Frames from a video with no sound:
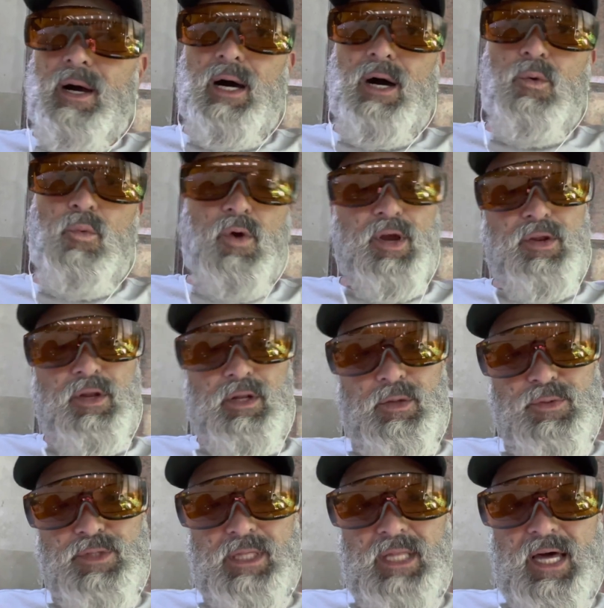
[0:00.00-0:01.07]
we're going to
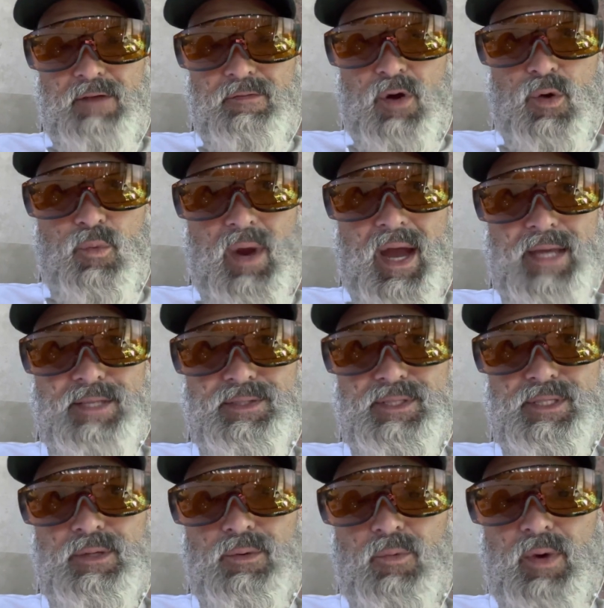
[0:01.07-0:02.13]
lose a lot of our
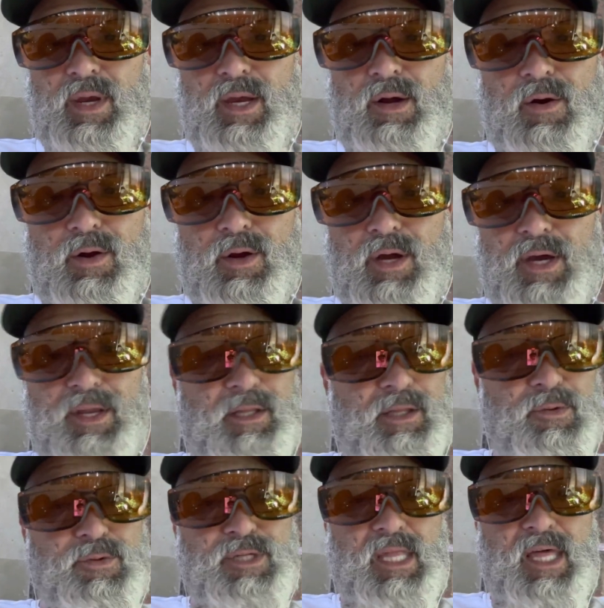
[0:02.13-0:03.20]
rights. We are going to
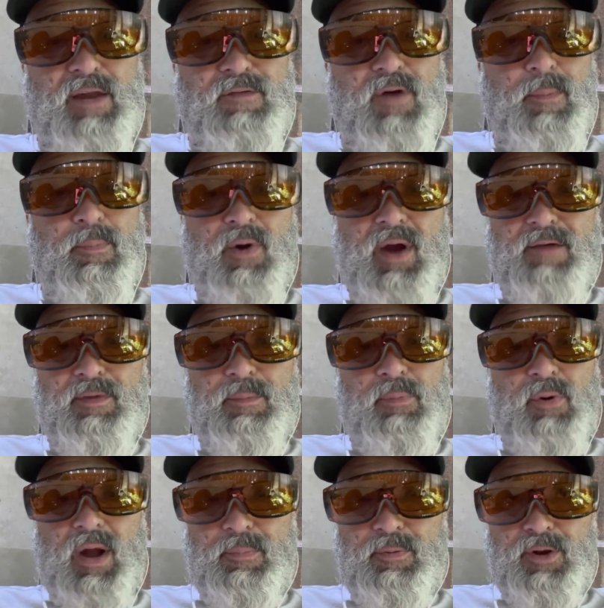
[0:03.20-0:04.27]
lose a lot of our private
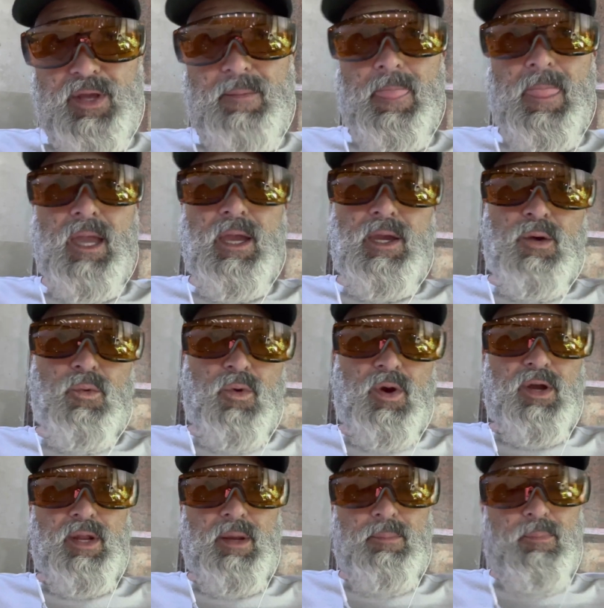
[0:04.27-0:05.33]
property. We're
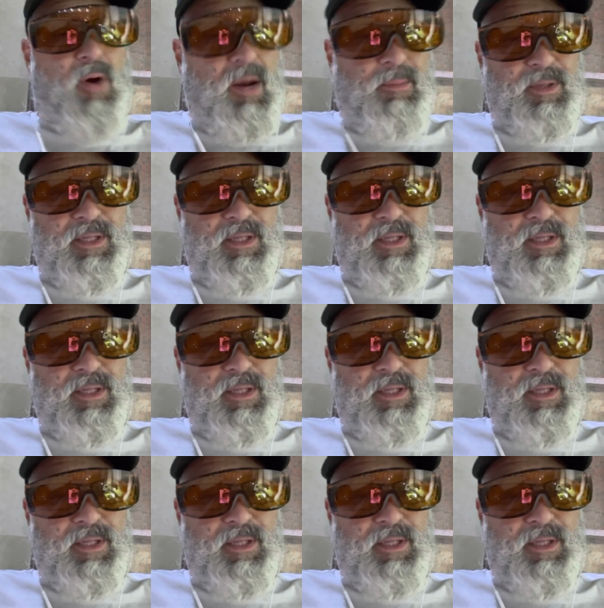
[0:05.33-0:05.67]
going to probably